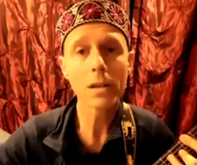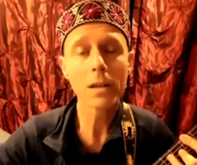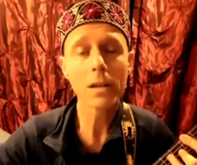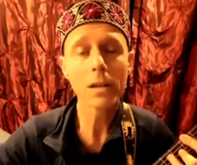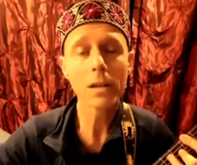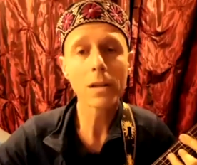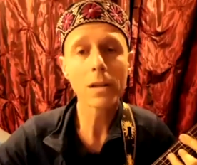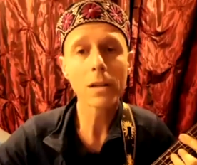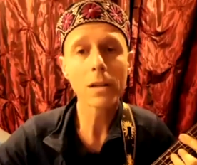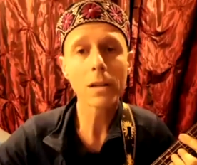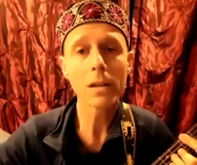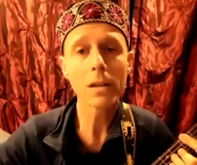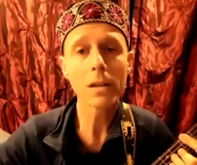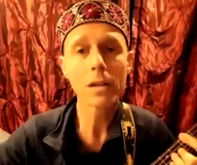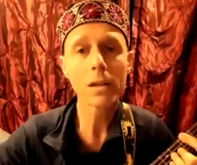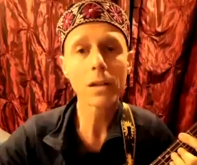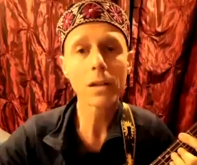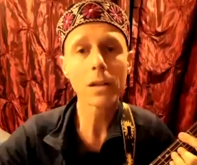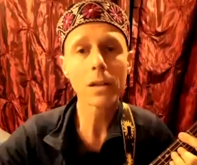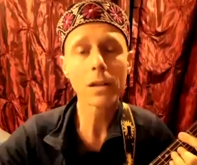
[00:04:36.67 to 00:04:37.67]

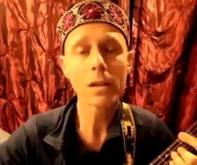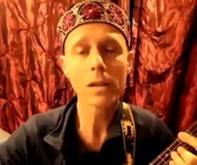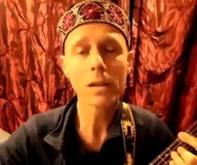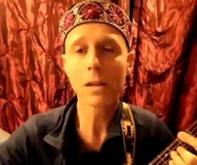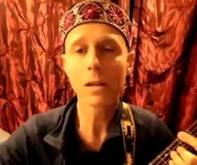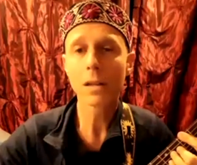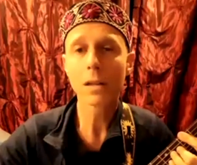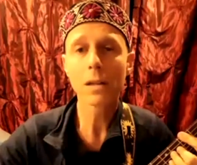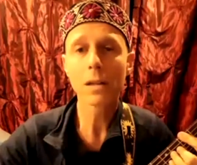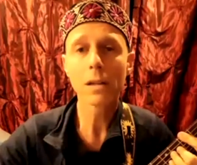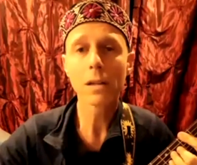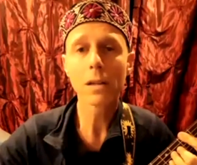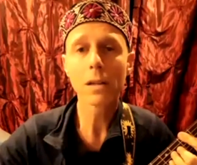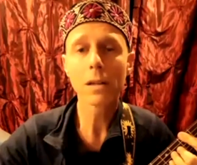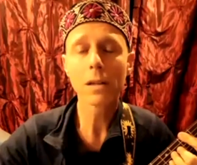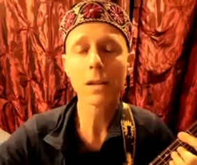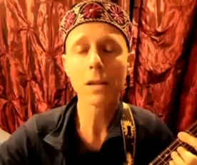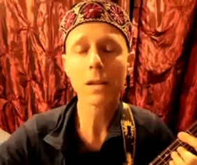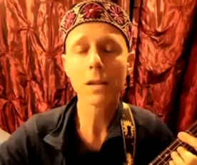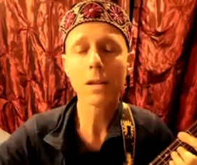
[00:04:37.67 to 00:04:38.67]

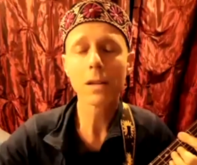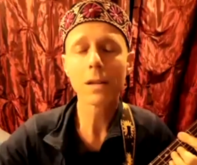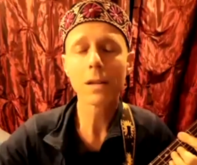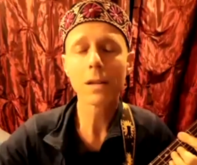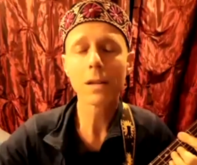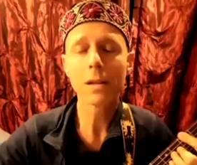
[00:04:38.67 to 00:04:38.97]
(silence)